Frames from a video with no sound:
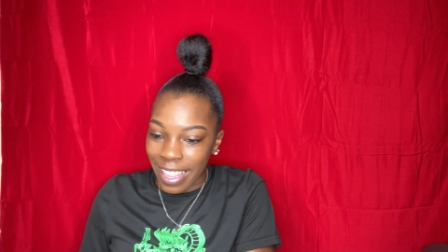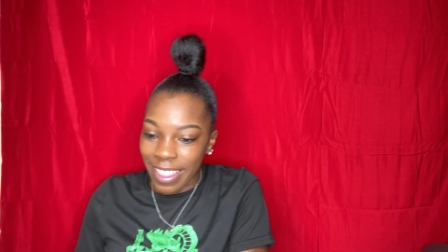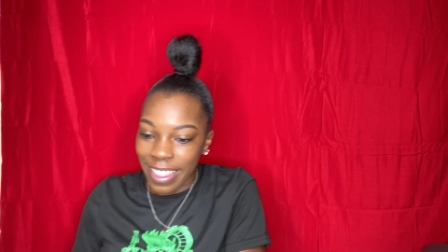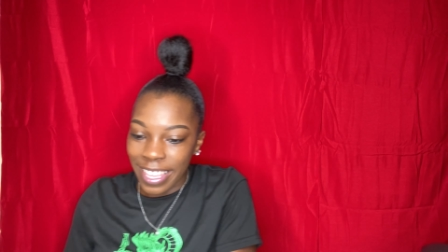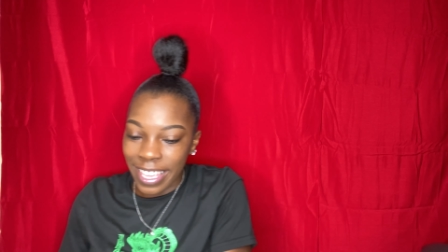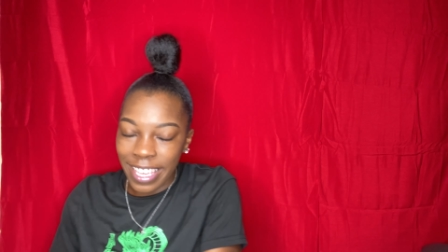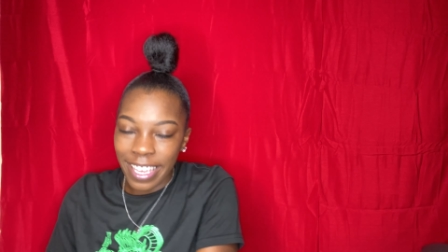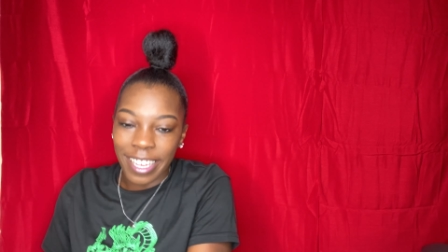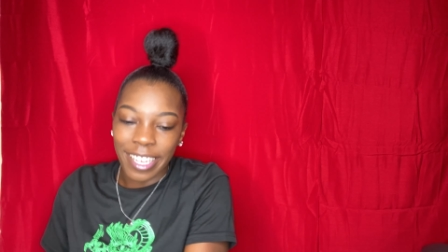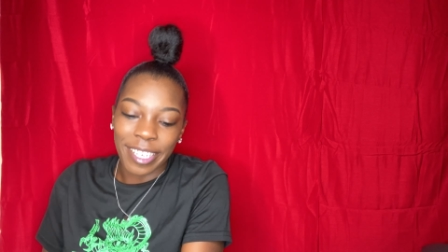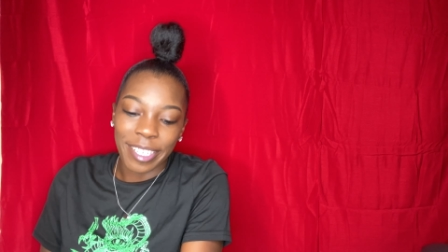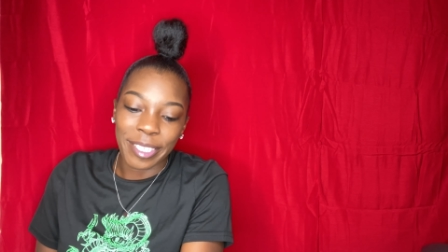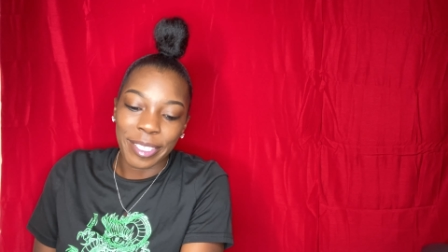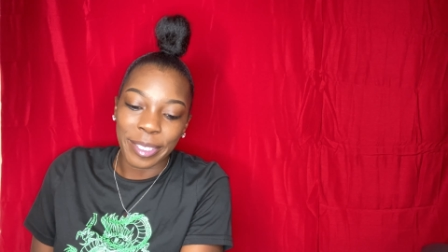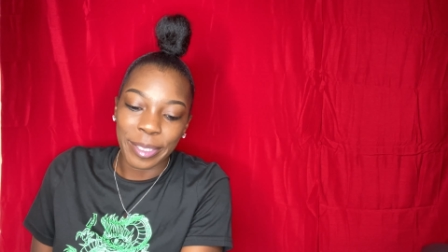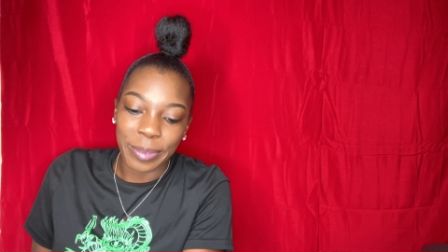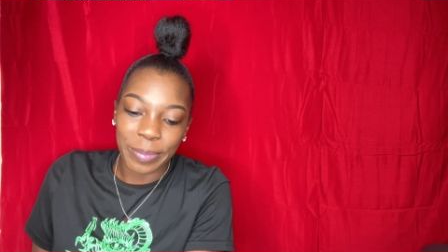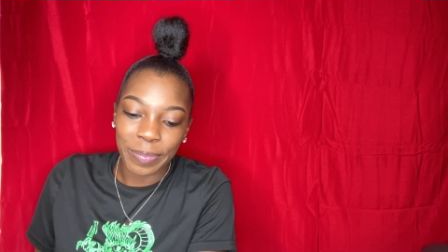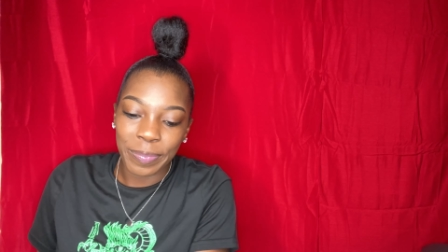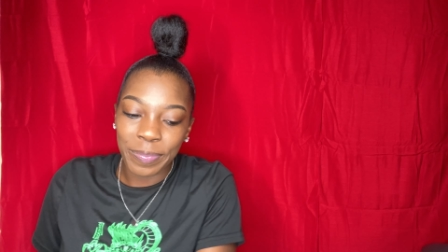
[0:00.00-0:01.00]
the
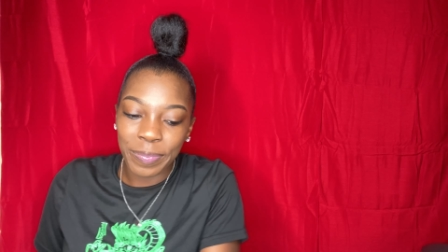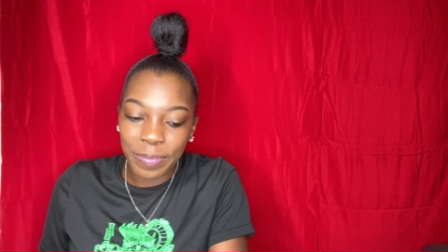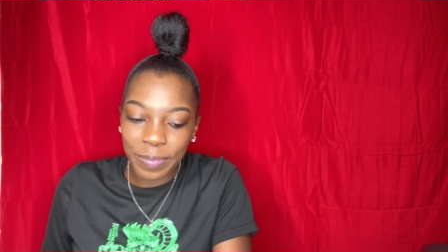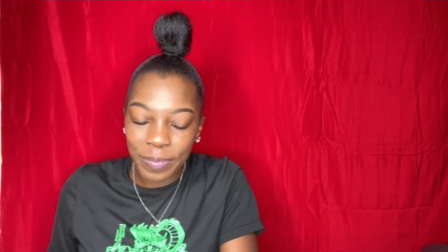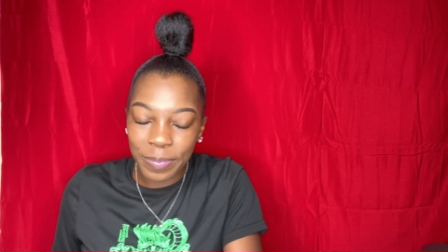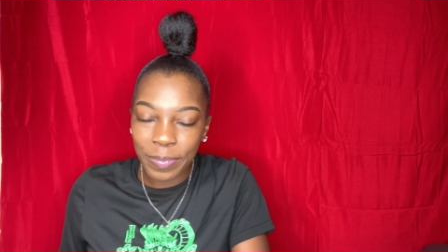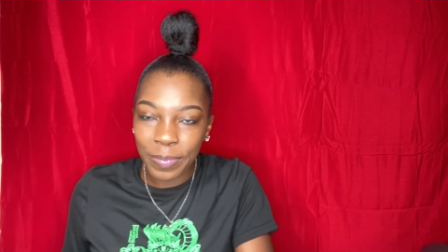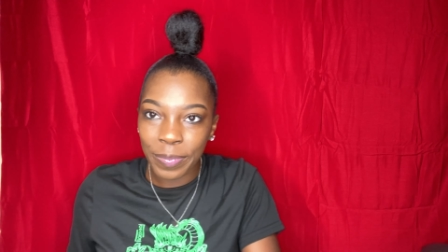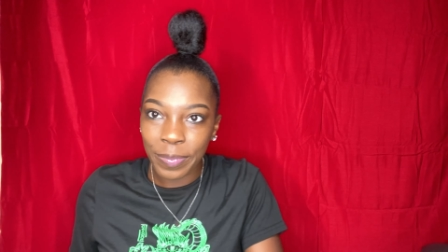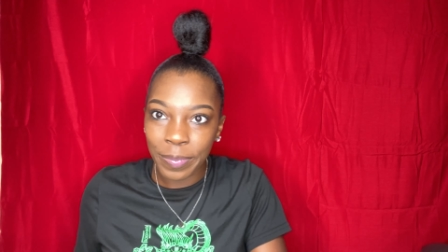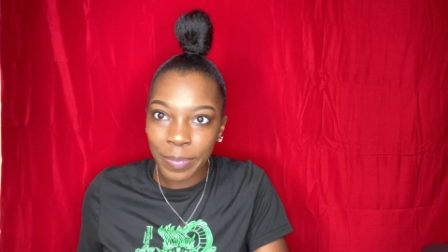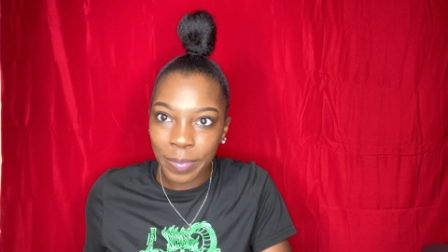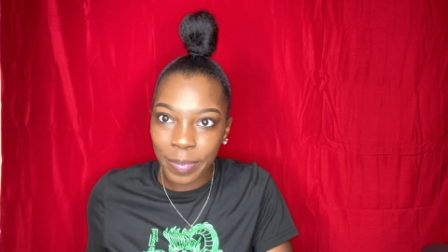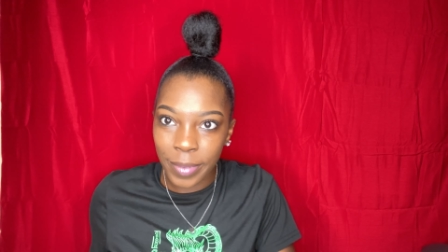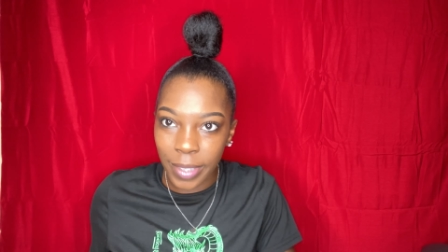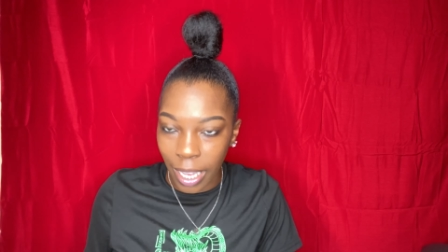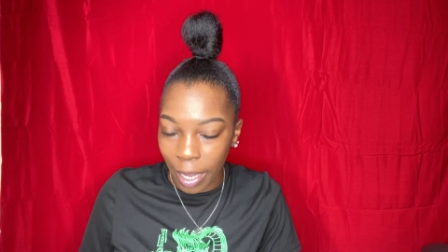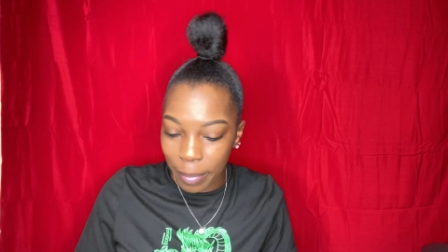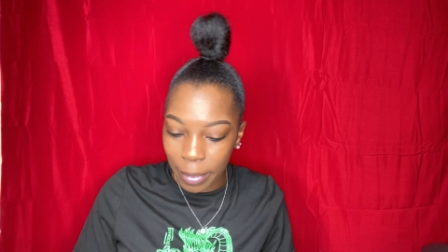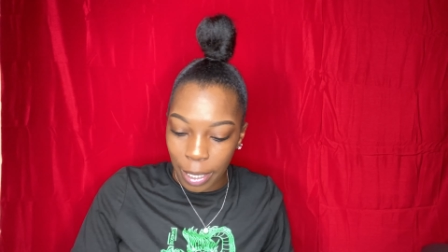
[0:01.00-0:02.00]
um
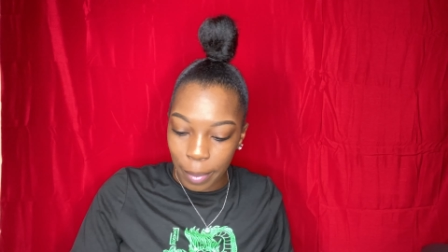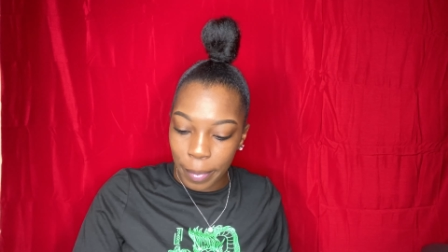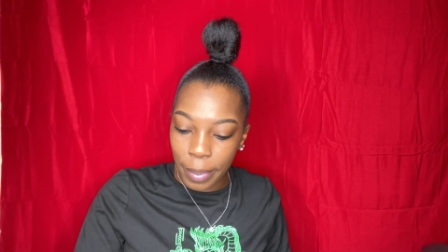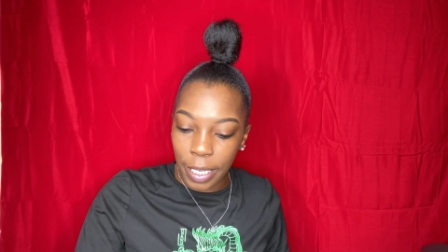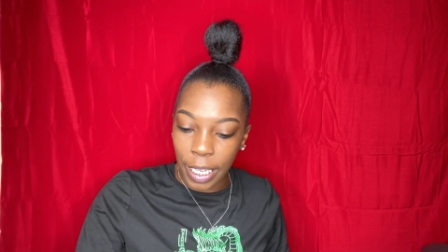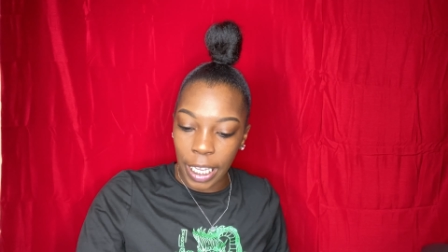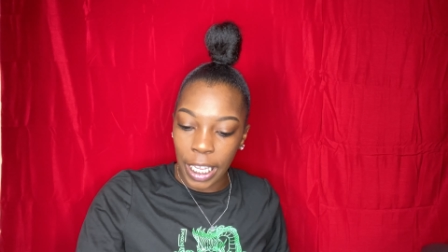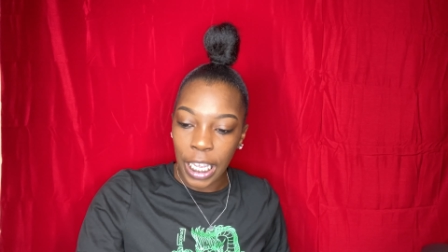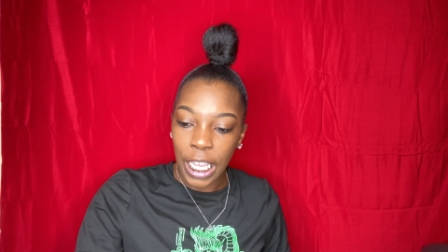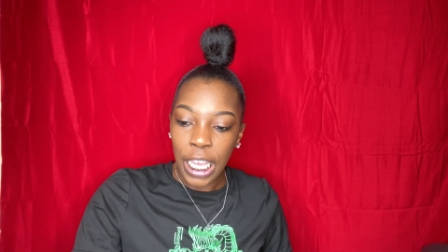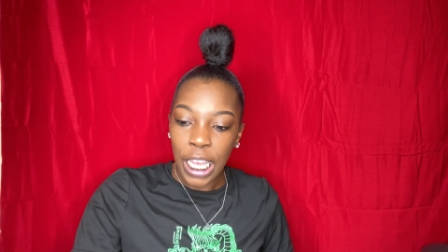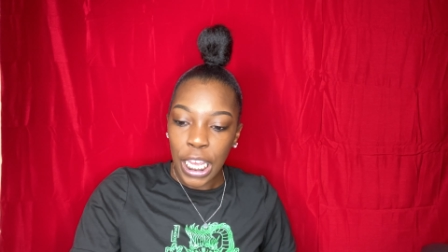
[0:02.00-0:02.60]
top knot bun.